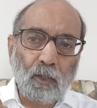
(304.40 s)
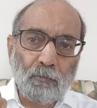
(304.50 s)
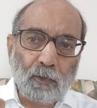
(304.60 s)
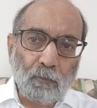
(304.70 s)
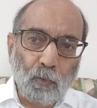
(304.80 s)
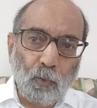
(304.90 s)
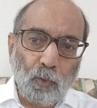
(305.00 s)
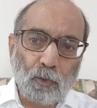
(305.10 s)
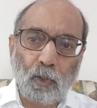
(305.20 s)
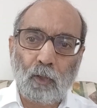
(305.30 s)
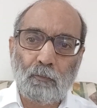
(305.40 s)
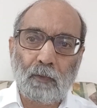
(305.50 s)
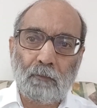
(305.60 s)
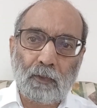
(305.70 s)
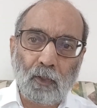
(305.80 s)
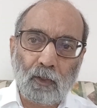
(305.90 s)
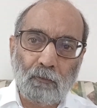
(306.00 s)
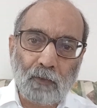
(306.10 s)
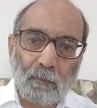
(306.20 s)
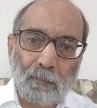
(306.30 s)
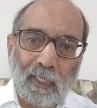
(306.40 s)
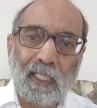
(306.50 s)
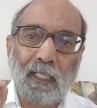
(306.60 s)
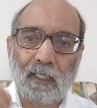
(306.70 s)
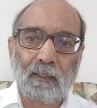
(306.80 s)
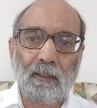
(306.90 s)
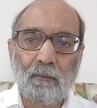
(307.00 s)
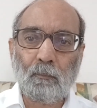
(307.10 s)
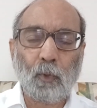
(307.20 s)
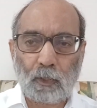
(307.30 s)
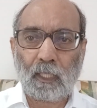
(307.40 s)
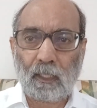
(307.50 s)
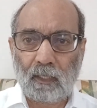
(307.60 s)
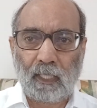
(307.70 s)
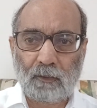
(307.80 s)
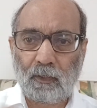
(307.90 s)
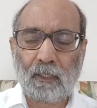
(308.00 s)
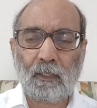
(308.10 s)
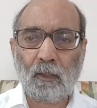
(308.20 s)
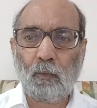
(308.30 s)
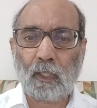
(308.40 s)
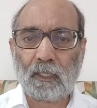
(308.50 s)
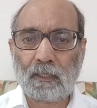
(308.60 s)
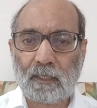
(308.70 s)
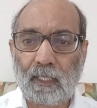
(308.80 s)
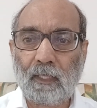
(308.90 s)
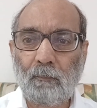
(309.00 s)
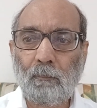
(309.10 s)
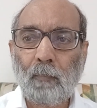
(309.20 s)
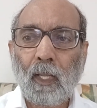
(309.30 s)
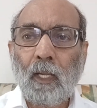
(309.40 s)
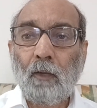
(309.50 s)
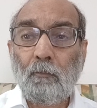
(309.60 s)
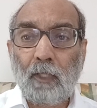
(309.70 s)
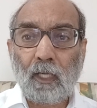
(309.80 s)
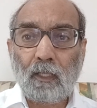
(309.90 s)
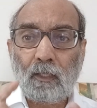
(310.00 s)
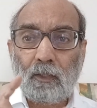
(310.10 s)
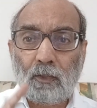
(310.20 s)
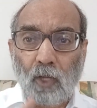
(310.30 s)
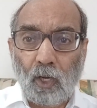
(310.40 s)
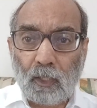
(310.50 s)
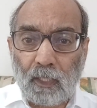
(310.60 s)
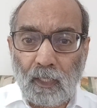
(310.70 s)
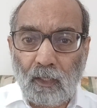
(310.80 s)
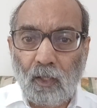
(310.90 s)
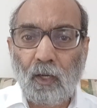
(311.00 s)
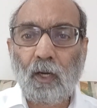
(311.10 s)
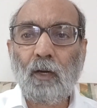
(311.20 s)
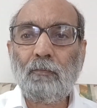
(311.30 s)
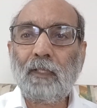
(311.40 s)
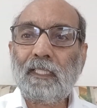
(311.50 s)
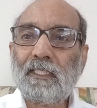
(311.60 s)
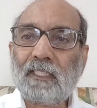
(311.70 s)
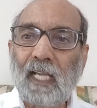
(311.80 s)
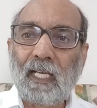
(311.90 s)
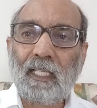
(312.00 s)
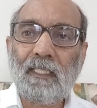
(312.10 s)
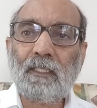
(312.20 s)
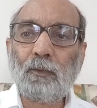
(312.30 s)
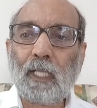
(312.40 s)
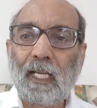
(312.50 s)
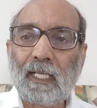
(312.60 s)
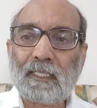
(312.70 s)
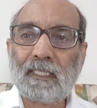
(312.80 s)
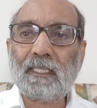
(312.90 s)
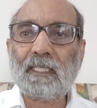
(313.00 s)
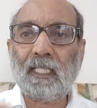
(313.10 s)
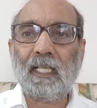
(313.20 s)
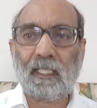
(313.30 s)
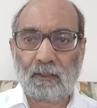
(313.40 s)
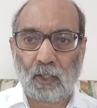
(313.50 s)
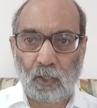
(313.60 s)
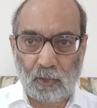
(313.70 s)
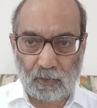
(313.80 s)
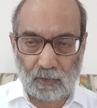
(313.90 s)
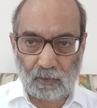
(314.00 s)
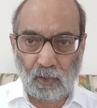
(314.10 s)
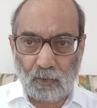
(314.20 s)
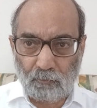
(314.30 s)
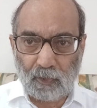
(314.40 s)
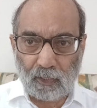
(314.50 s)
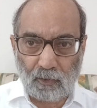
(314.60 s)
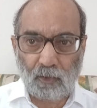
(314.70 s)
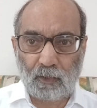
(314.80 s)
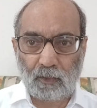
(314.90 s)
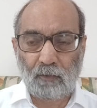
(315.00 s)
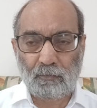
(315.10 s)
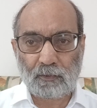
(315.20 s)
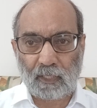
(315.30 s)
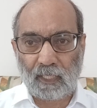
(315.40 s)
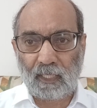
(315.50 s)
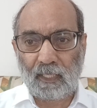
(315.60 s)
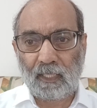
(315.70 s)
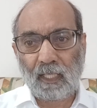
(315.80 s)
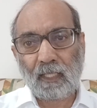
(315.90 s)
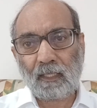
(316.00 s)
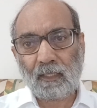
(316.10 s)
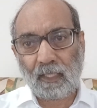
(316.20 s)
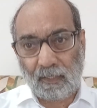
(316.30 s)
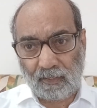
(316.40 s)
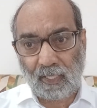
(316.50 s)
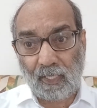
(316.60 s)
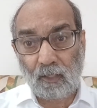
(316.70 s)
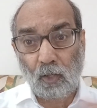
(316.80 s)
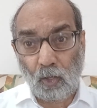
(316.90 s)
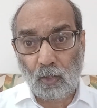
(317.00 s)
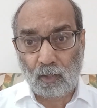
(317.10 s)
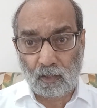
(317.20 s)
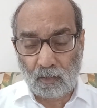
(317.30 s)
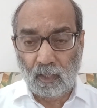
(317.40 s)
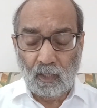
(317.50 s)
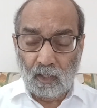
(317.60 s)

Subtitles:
of revolt or when we talk of rebellion, both are actually one and the same. We are talking of a challenge to the existing authority. Not we are talking of suddenly the entire order,